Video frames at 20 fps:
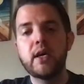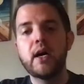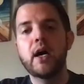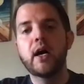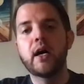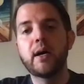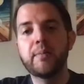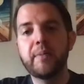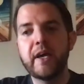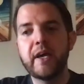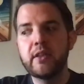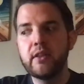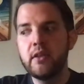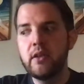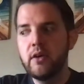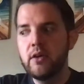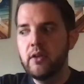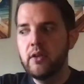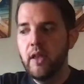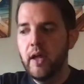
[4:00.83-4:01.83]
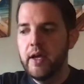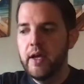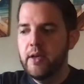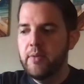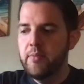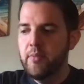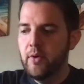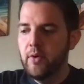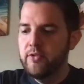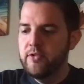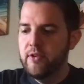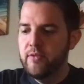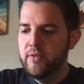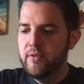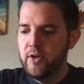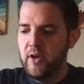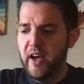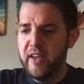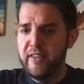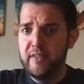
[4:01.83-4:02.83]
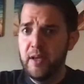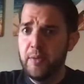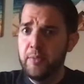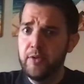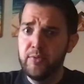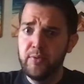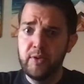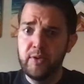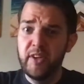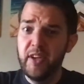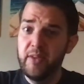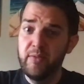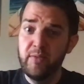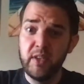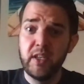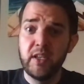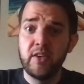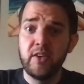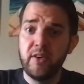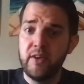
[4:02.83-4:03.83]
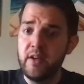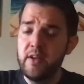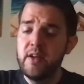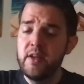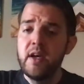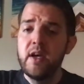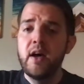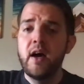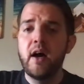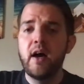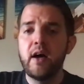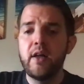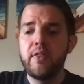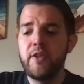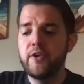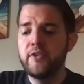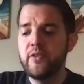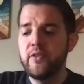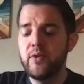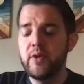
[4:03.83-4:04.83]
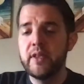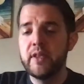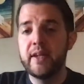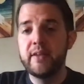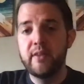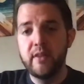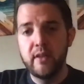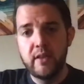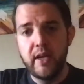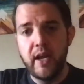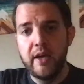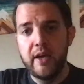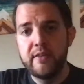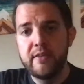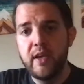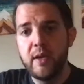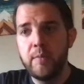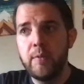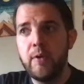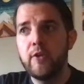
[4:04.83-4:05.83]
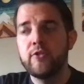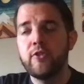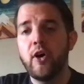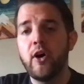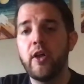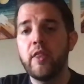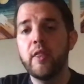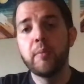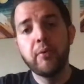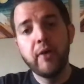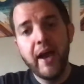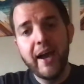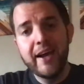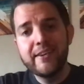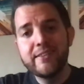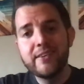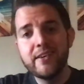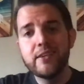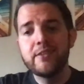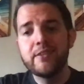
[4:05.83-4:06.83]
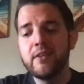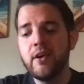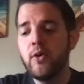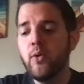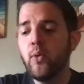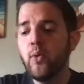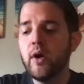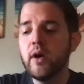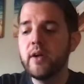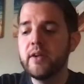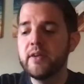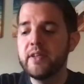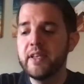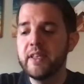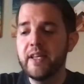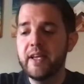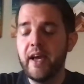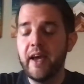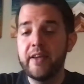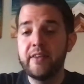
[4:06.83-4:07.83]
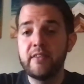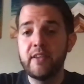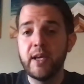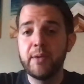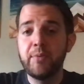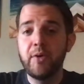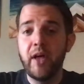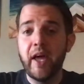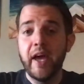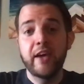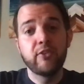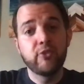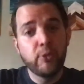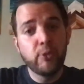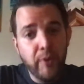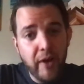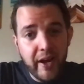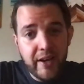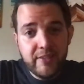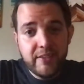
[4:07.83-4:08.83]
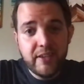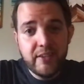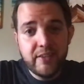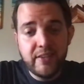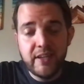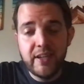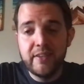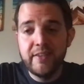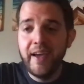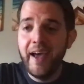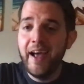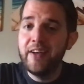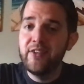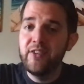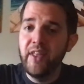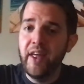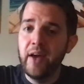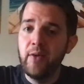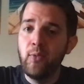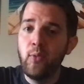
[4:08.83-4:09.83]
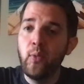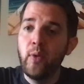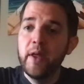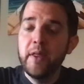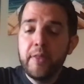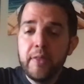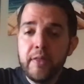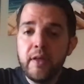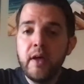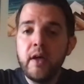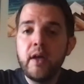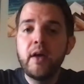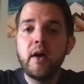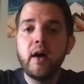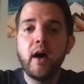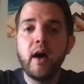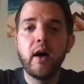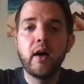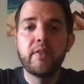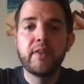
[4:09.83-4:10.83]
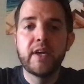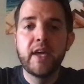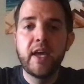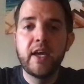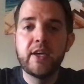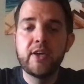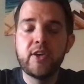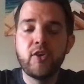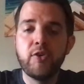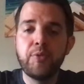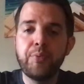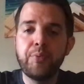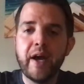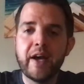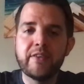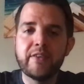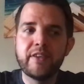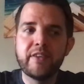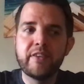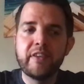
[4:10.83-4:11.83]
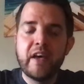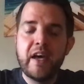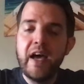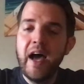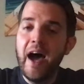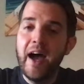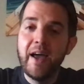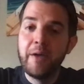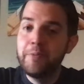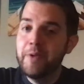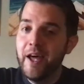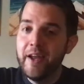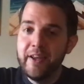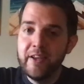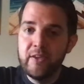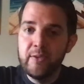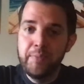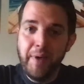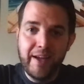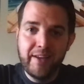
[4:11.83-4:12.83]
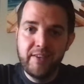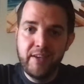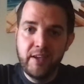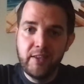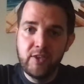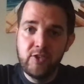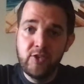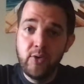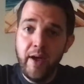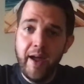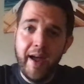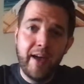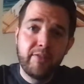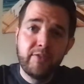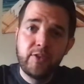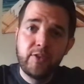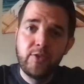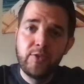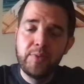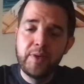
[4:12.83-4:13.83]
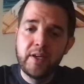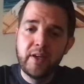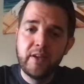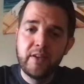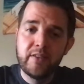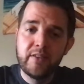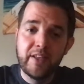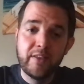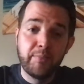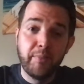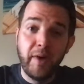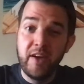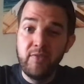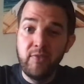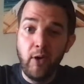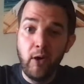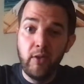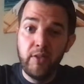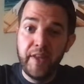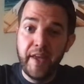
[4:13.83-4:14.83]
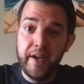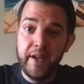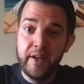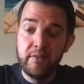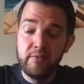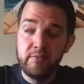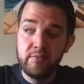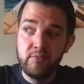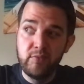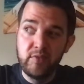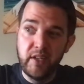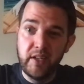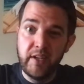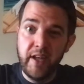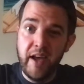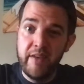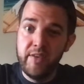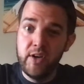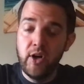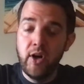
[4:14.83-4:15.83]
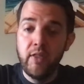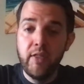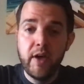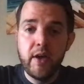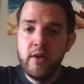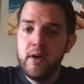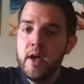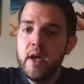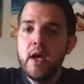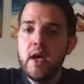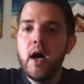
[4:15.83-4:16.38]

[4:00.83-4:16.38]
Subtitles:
it looked like most of your ICE tables were looking really good. Those of you that did the ICE tables on the practice or did the ICE table extra practice and attached that with the Keq practice, I am not expecting that you have to, because that's my fault that it didn't have it on there.